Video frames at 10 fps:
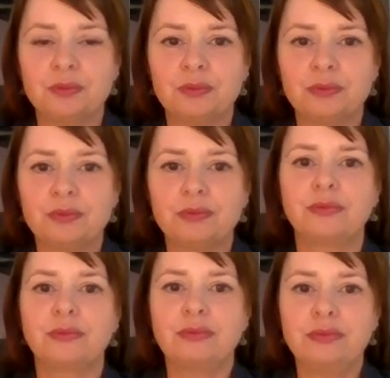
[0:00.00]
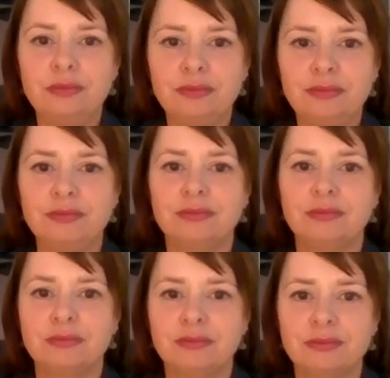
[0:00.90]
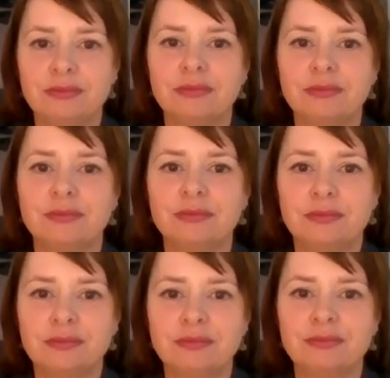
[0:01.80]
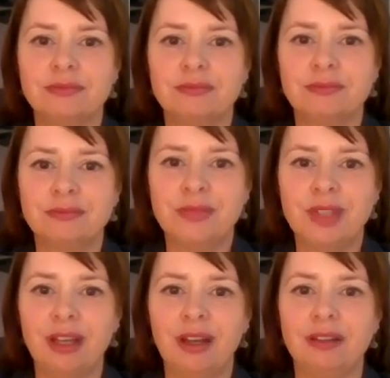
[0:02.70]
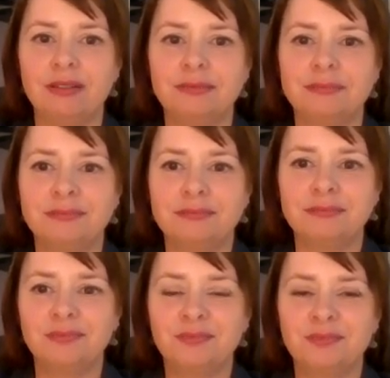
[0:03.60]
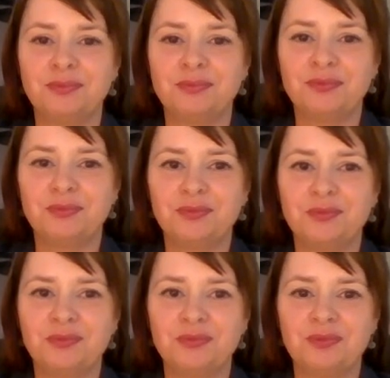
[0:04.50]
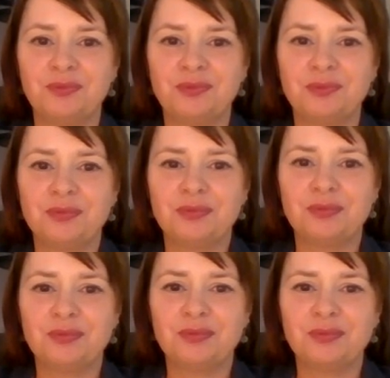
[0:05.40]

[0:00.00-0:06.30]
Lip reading: [no speech]